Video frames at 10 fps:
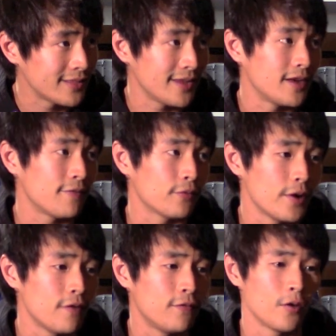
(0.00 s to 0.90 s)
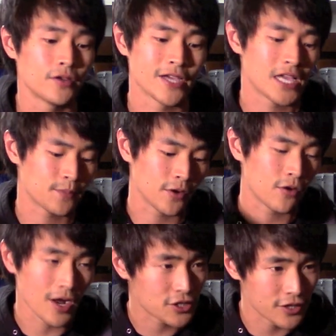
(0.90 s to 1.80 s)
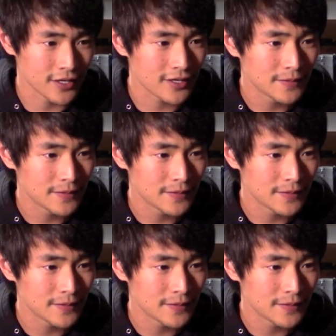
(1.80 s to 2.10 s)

the end of 304. Jasper crushed it,